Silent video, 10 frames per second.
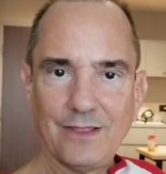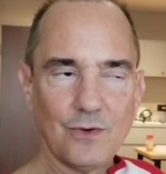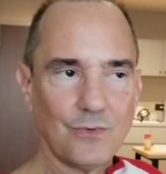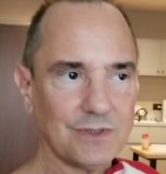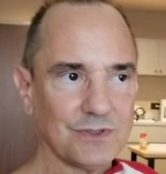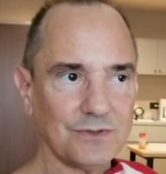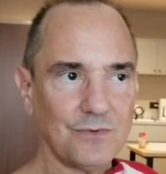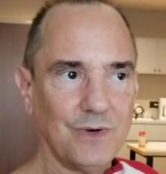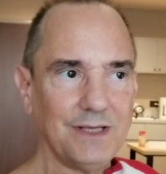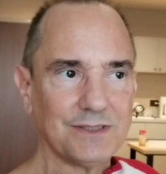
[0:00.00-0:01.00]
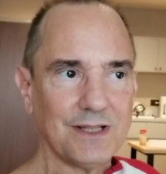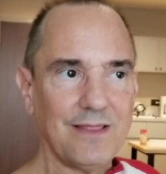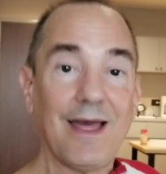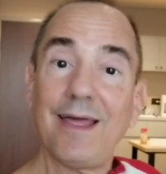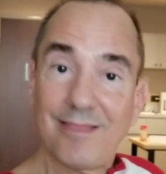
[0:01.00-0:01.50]
And the res- reason
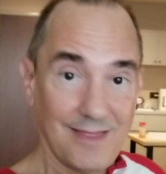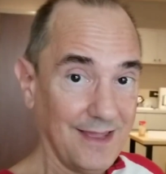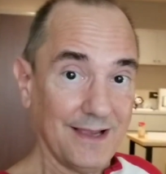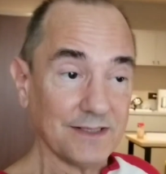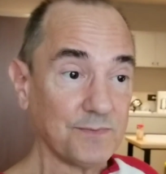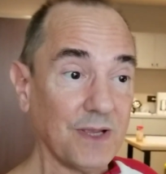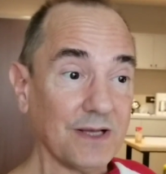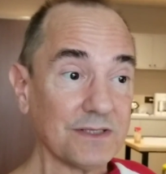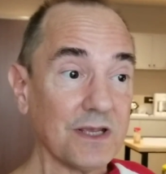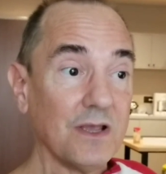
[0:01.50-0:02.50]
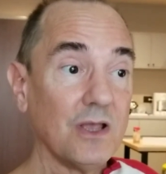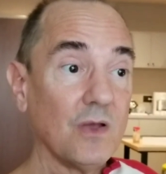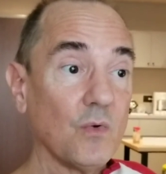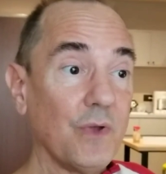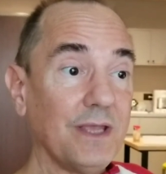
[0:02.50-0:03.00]
they think is because
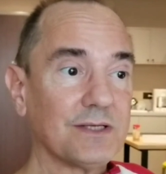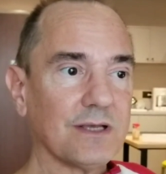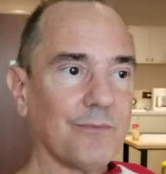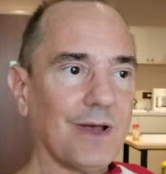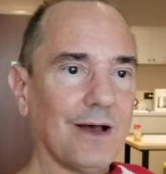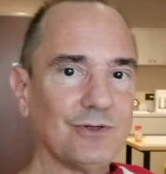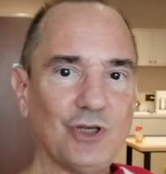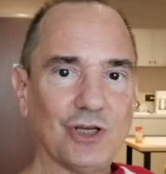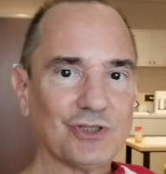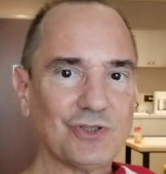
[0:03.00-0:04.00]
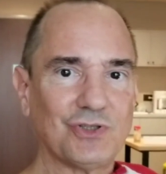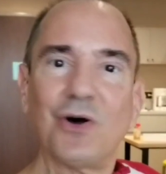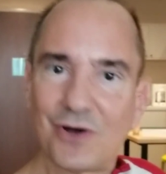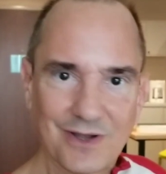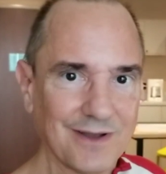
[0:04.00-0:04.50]
we somehow just
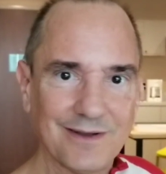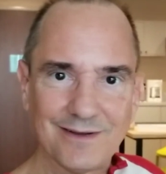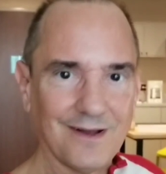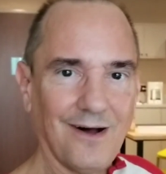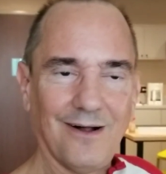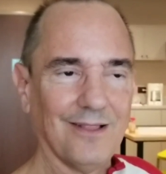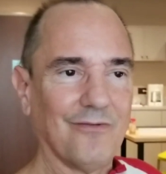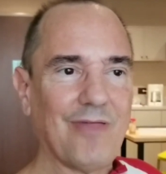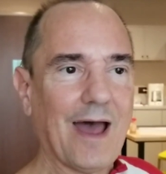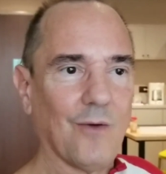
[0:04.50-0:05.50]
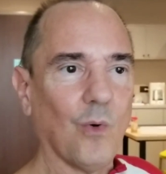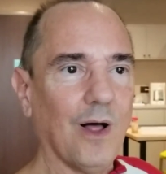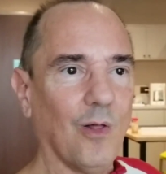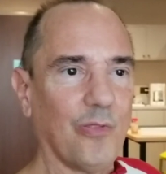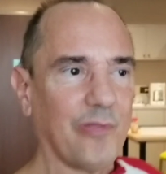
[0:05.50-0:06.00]
took all of that
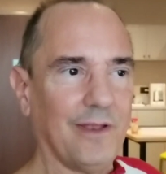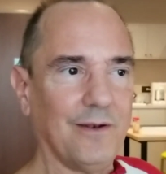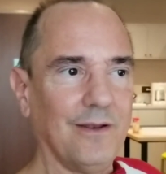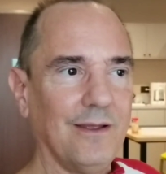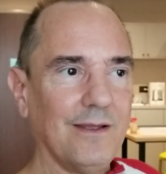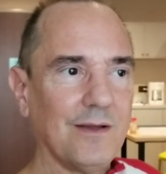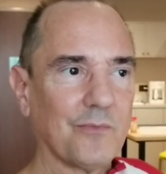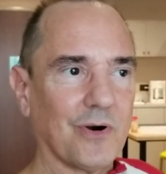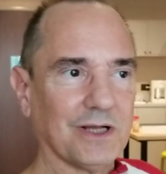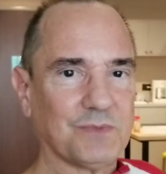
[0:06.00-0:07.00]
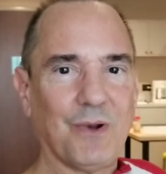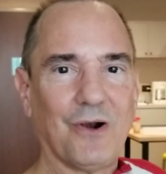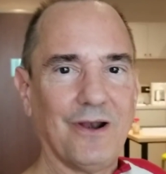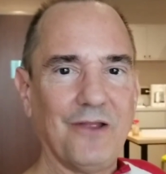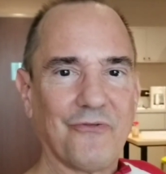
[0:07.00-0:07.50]
wealth and
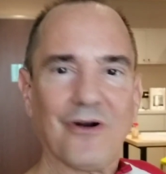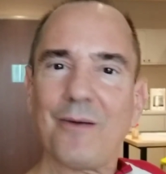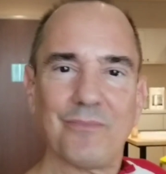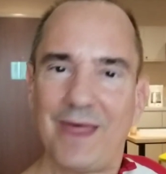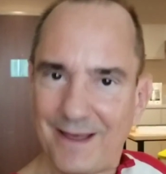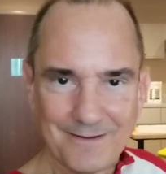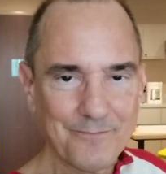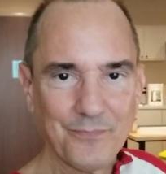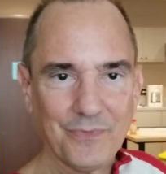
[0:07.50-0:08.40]
prosperity from them.